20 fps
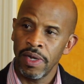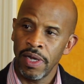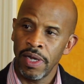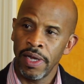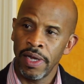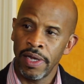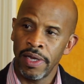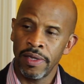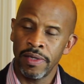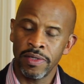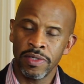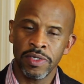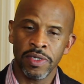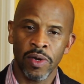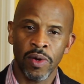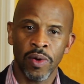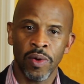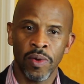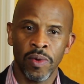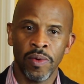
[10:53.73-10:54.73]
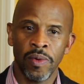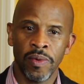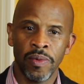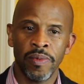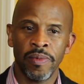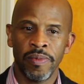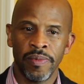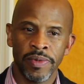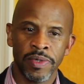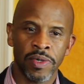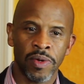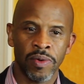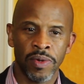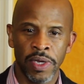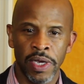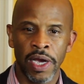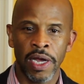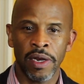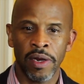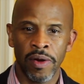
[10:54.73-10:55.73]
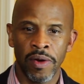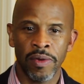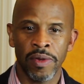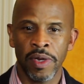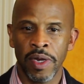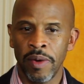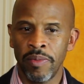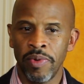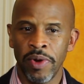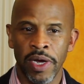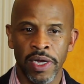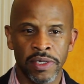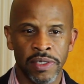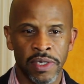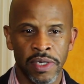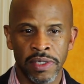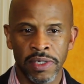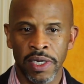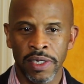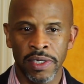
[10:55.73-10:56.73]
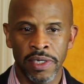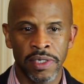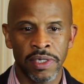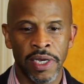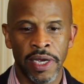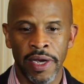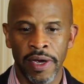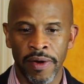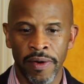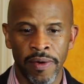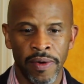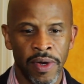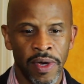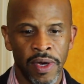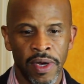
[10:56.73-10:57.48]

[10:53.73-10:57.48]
Right. And so so yeah, I learned in that process just how